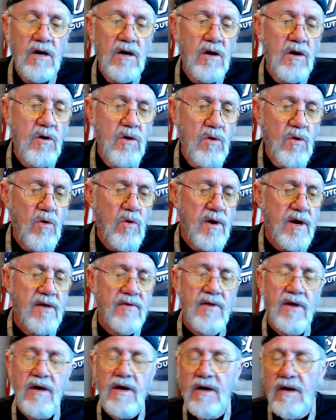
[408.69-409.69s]
Who in
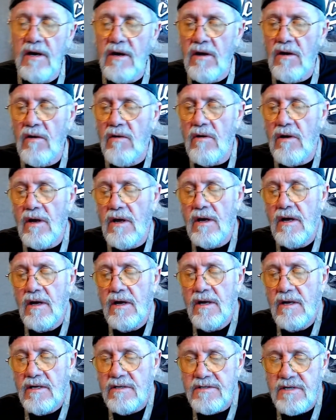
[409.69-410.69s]
the hell
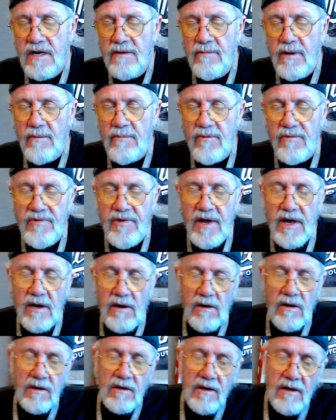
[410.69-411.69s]
has come up with that?
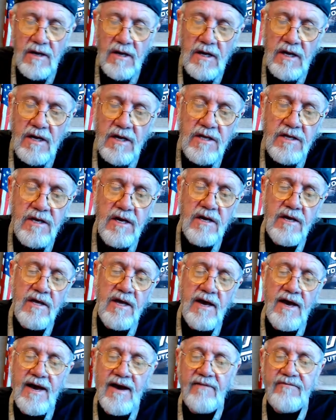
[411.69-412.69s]
Look,
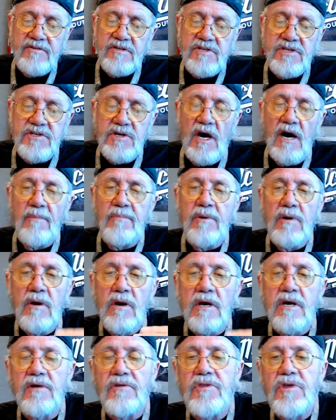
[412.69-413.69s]
you have to stop and
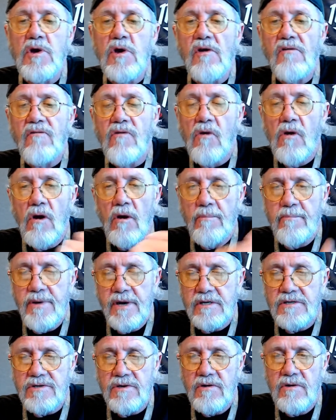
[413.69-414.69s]
look at the overall
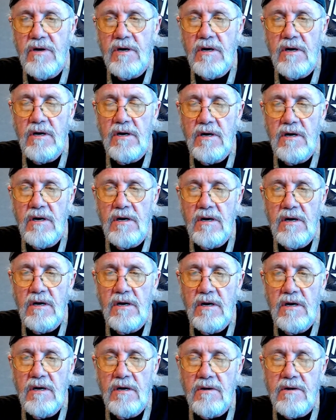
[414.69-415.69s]
picture.
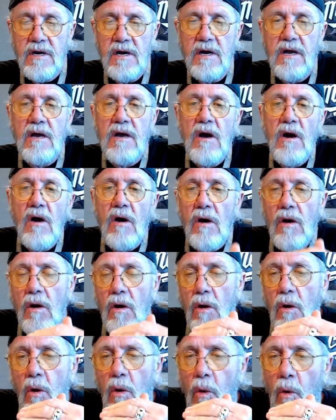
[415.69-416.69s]
Okay,
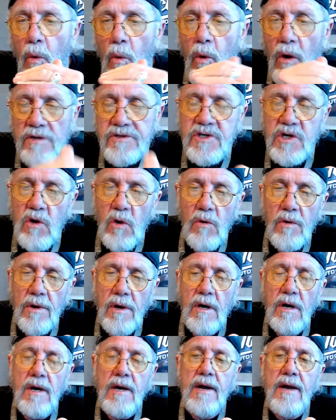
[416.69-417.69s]
what's going
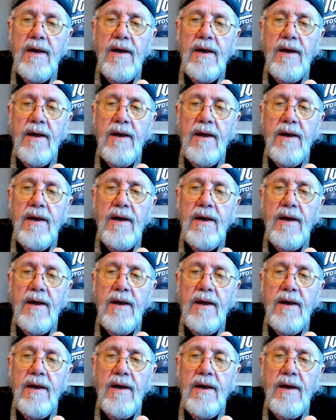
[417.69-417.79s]
on?